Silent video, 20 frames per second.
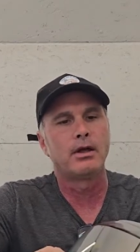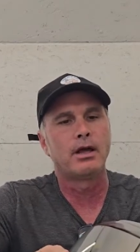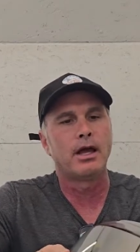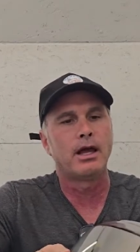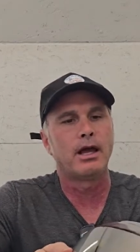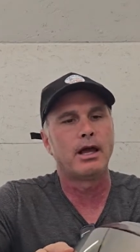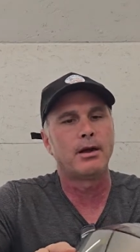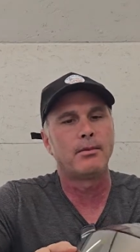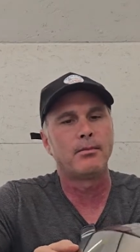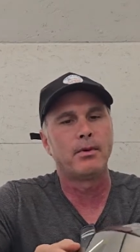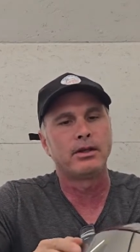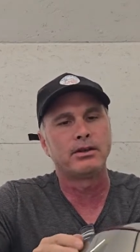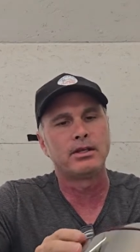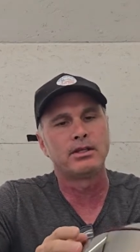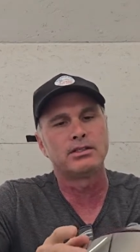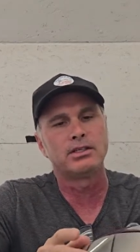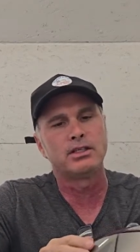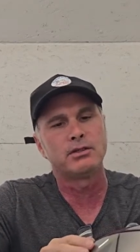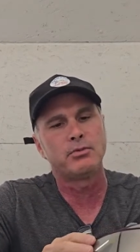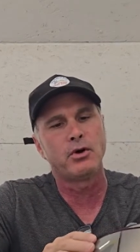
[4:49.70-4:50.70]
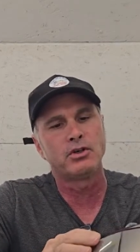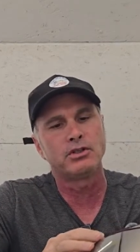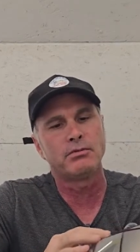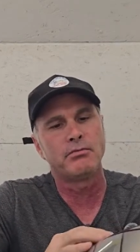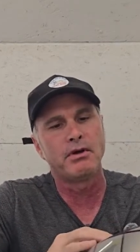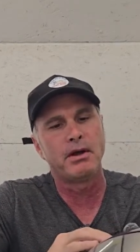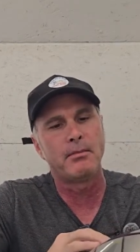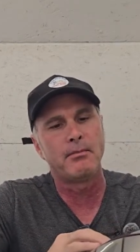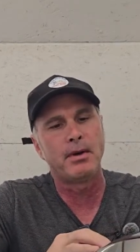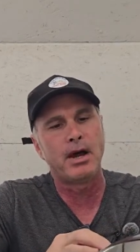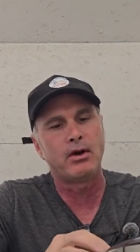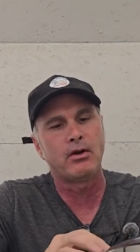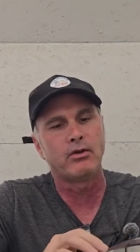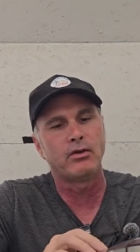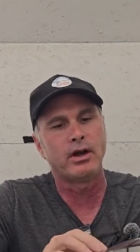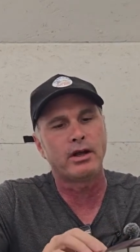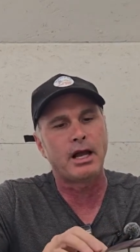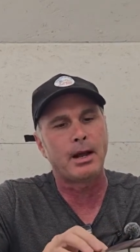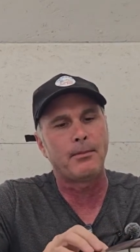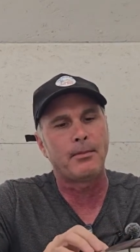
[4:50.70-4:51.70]
But this is supposed to be a metal
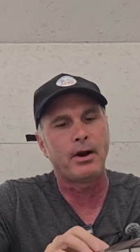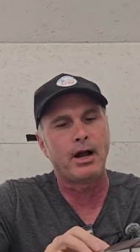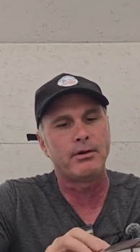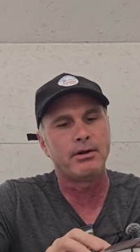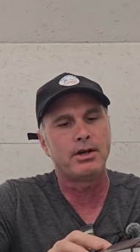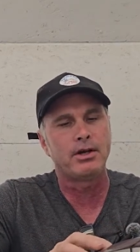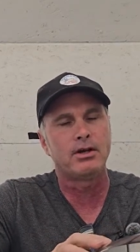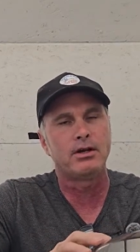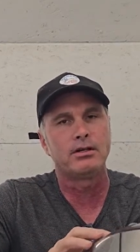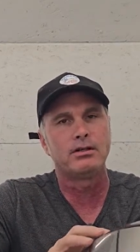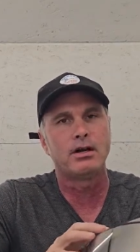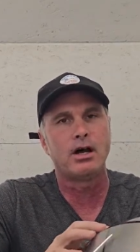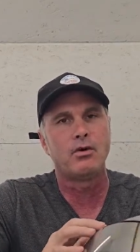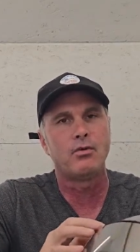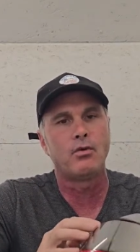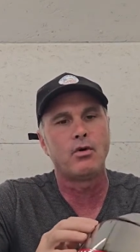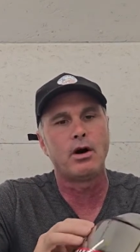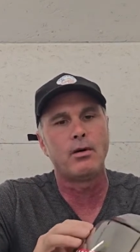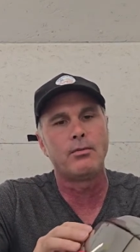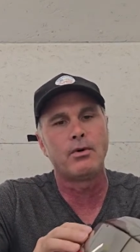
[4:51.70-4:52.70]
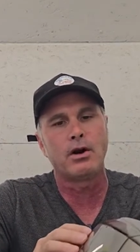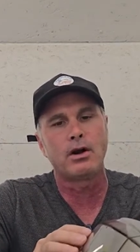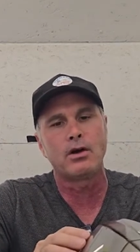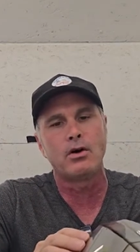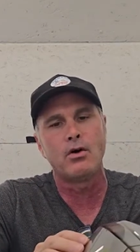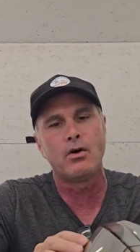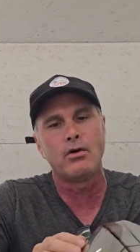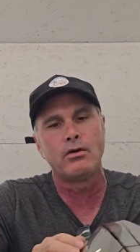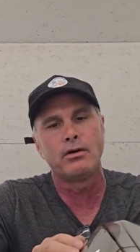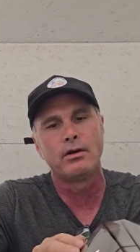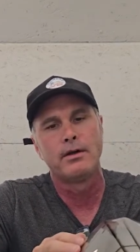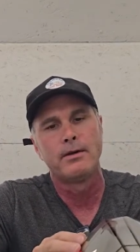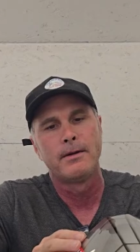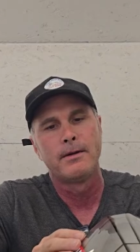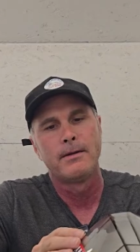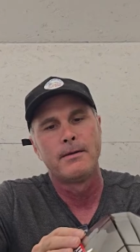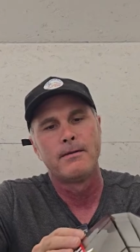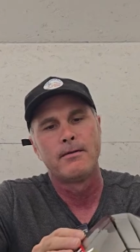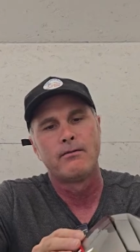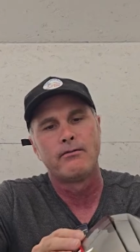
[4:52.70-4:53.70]
look. I probably could have done one more coat
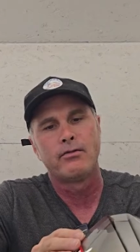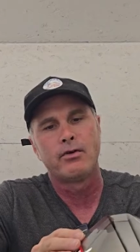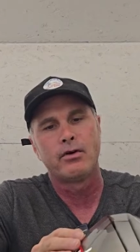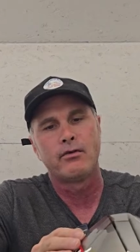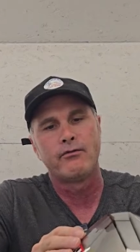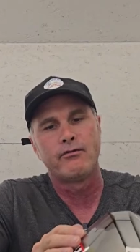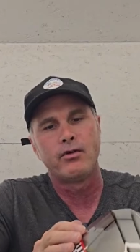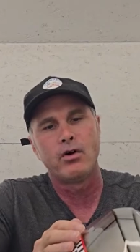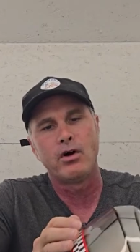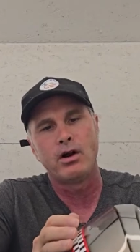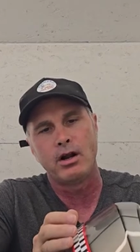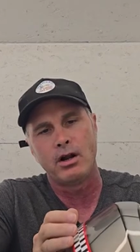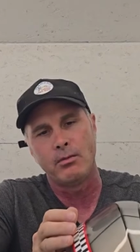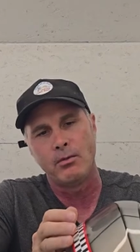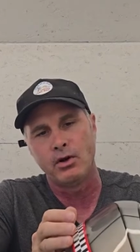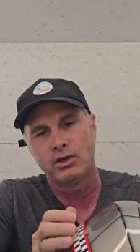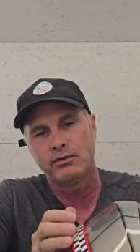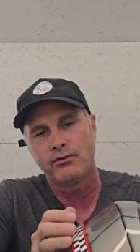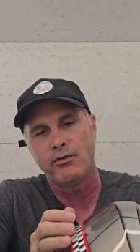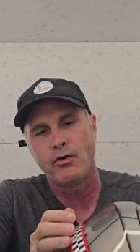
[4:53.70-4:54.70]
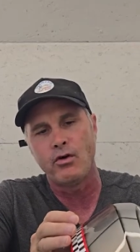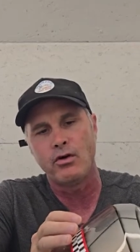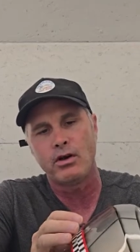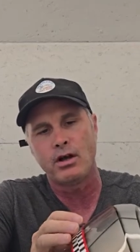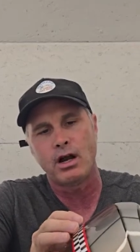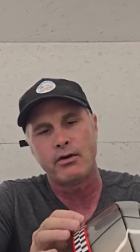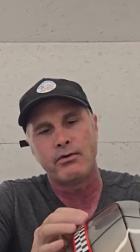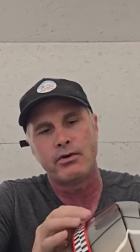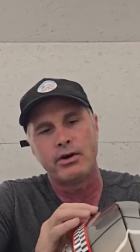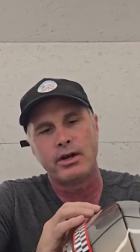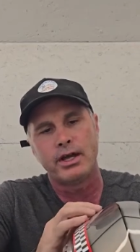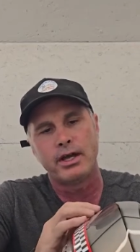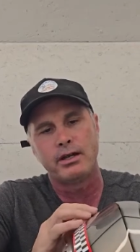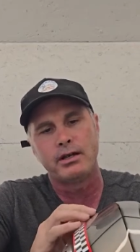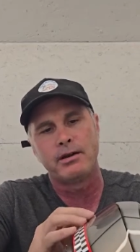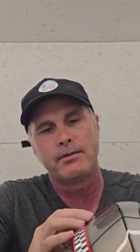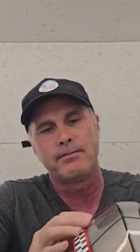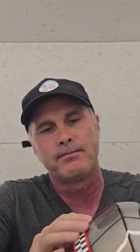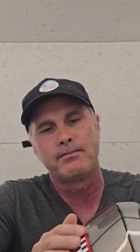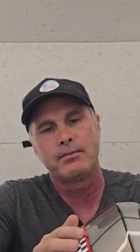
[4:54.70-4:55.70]
for full. It almost full covered
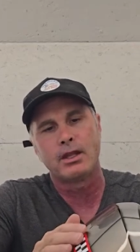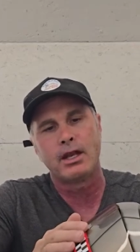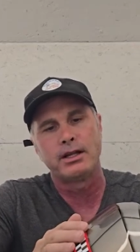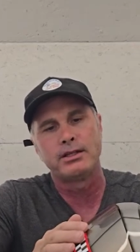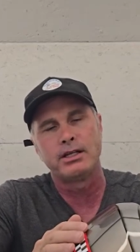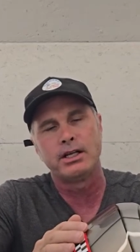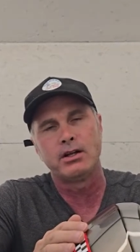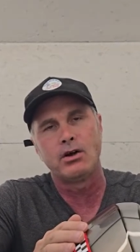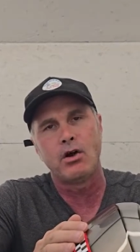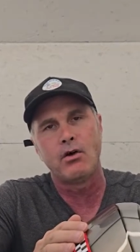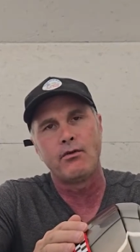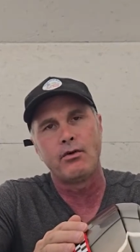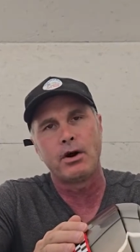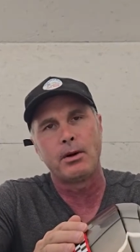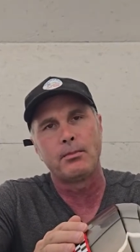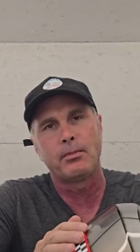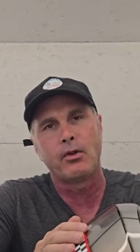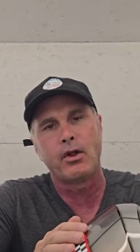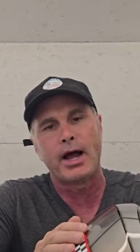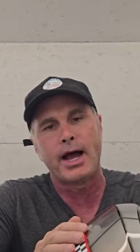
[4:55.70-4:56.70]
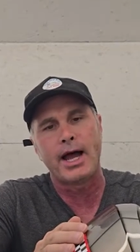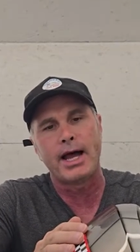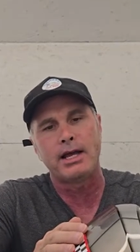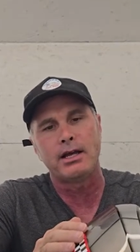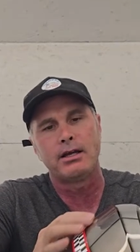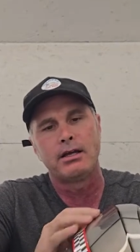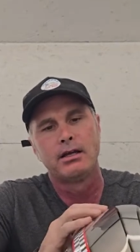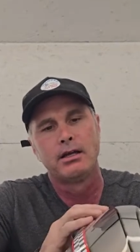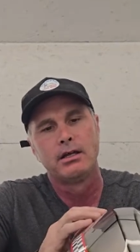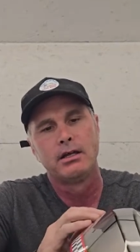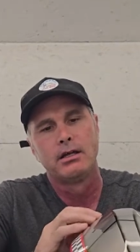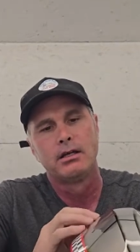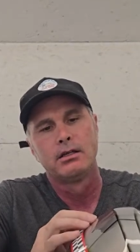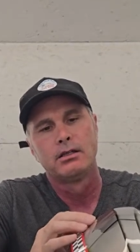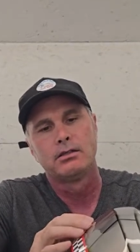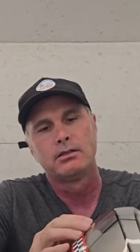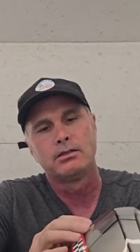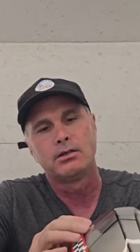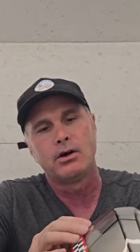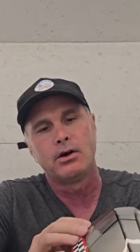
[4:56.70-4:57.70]
it. I did it over a black.
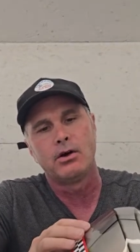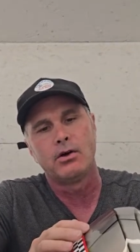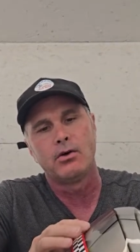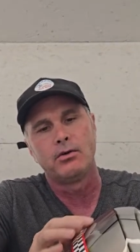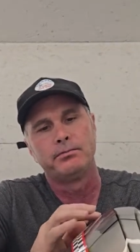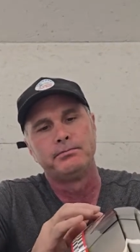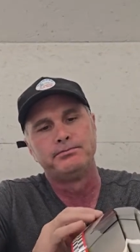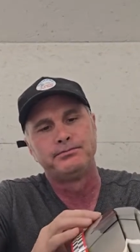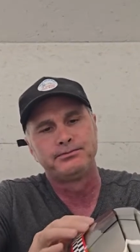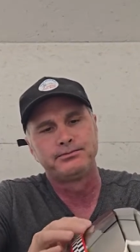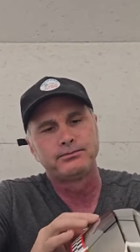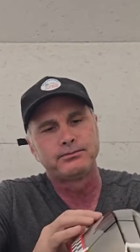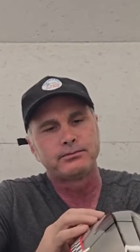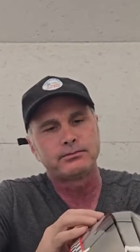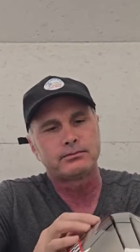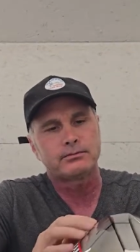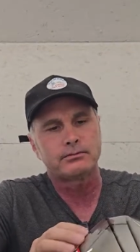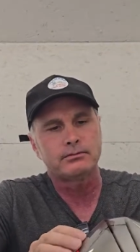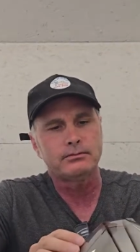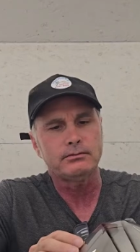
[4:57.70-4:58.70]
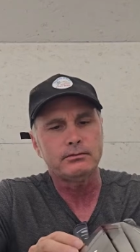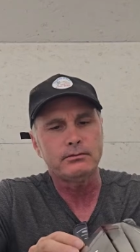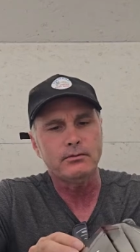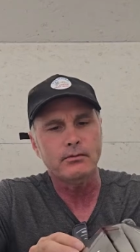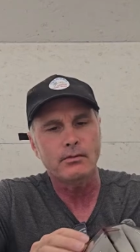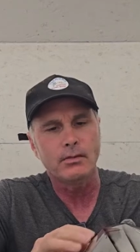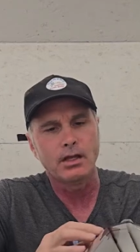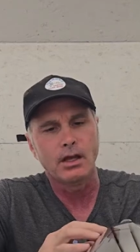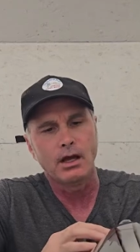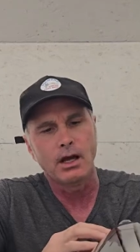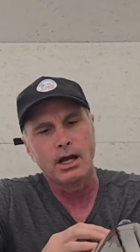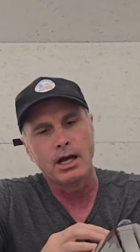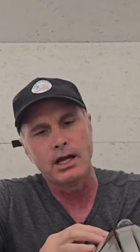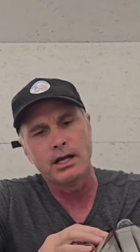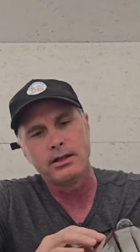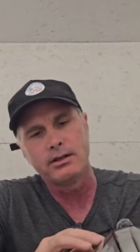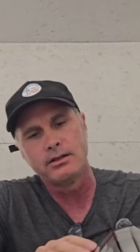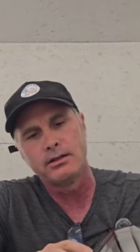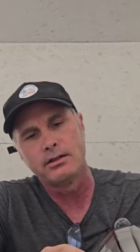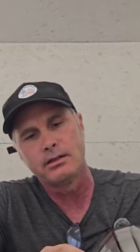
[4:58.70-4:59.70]
So
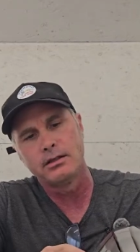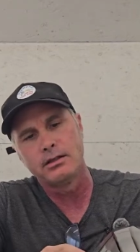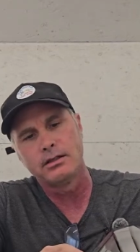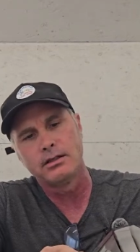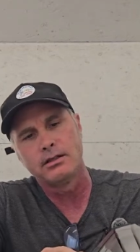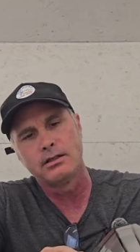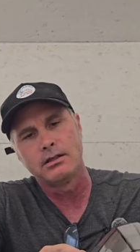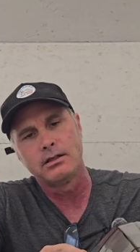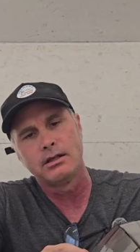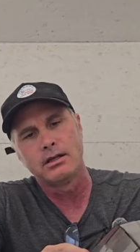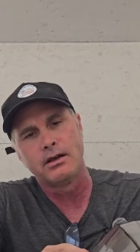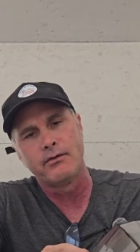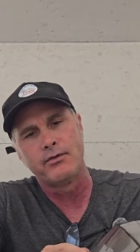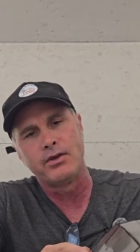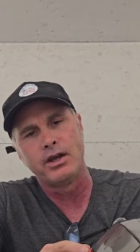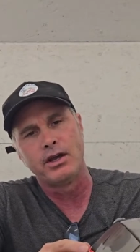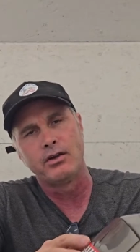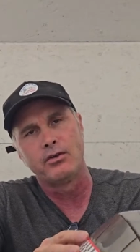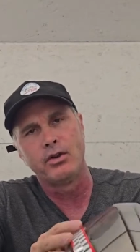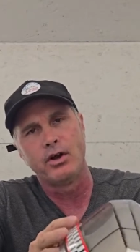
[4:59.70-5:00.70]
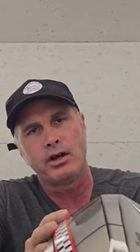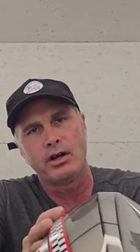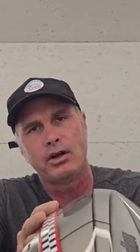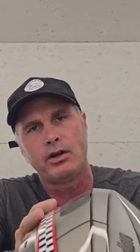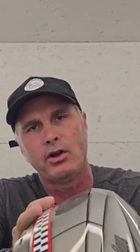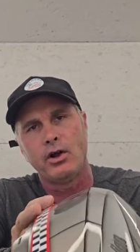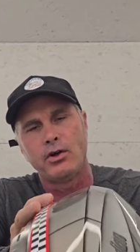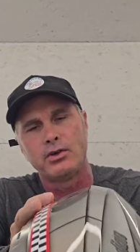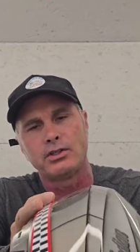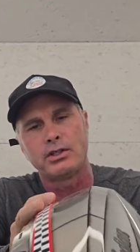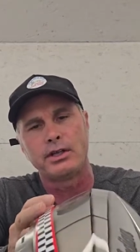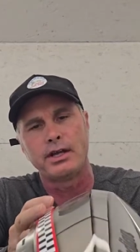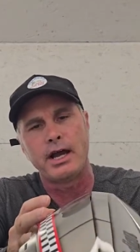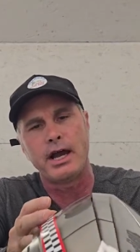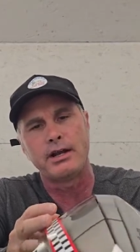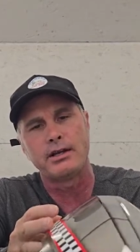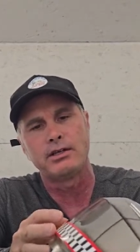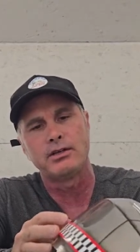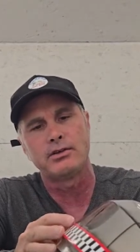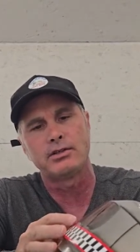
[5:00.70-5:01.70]
if you could look closely
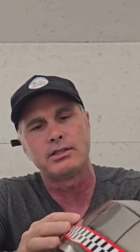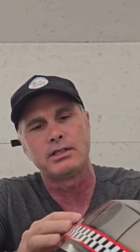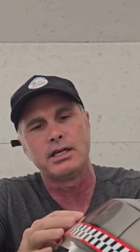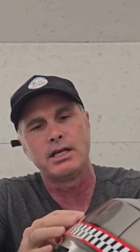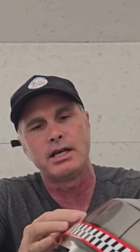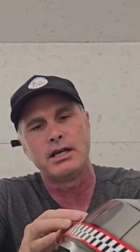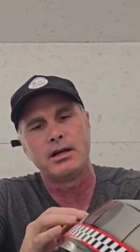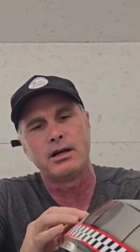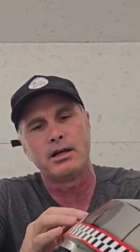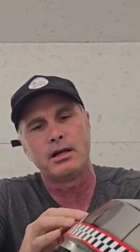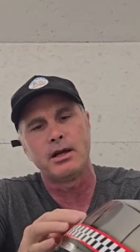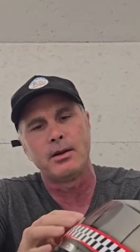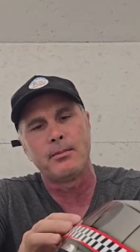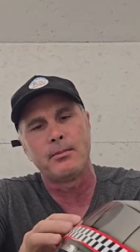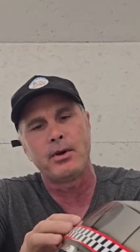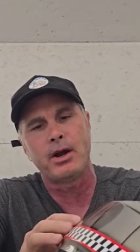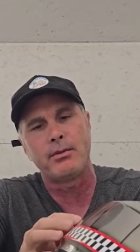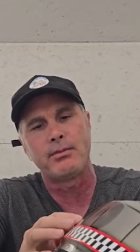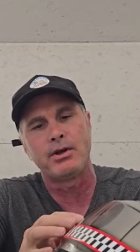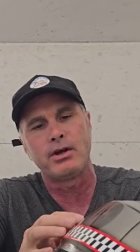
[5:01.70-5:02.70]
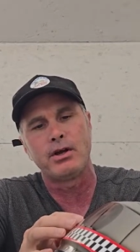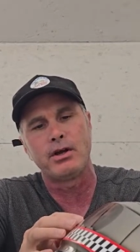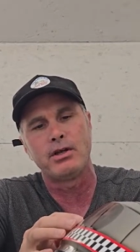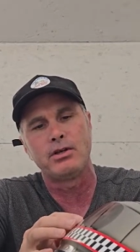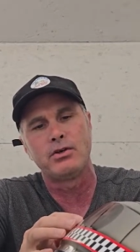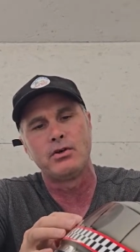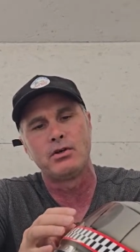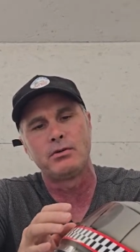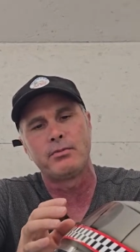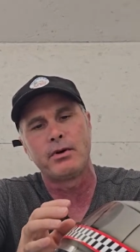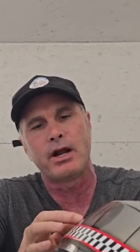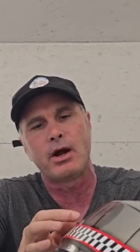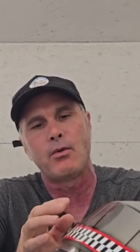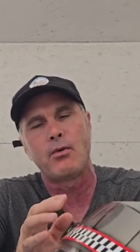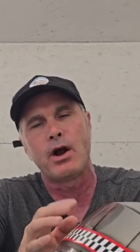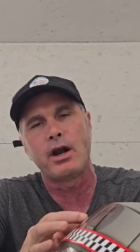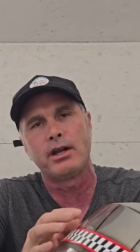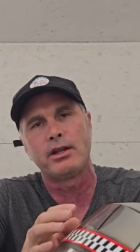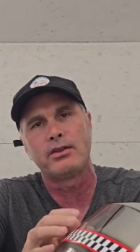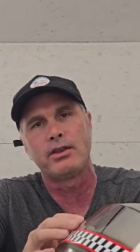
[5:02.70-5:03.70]
on it, you'll see it probably could have used, but I
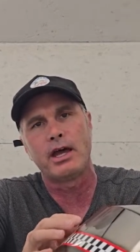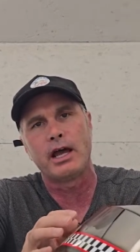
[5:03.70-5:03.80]
wanted